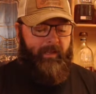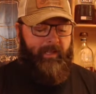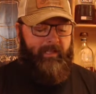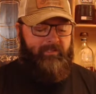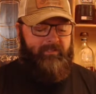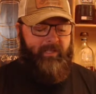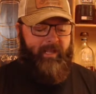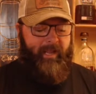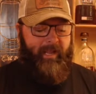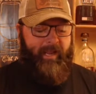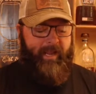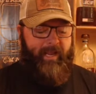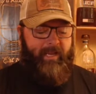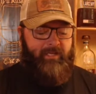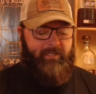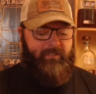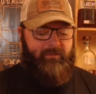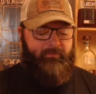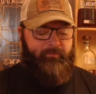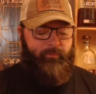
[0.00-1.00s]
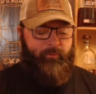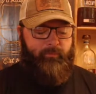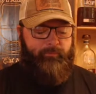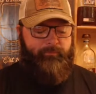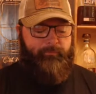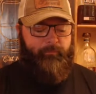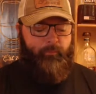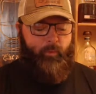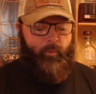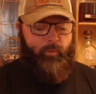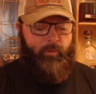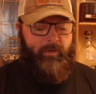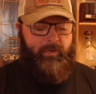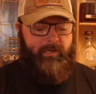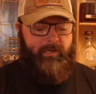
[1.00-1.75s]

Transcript: It's aged for 4